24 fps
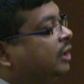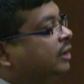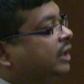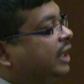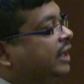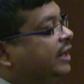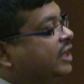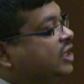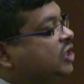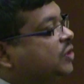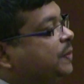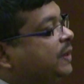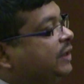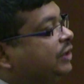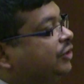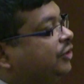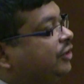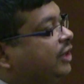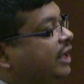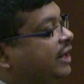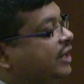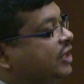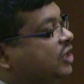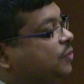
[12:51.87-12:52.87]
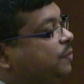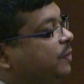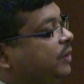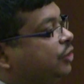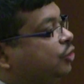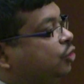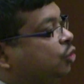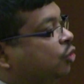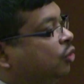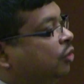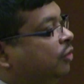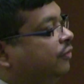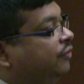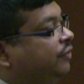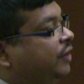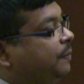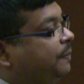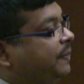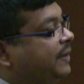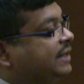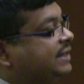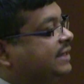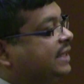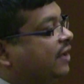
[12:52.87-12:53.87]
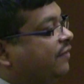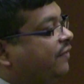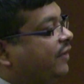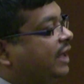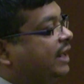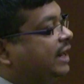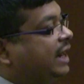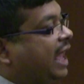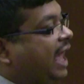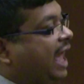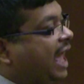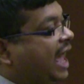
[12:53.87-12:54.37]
the NSP3, NSP2, VP7,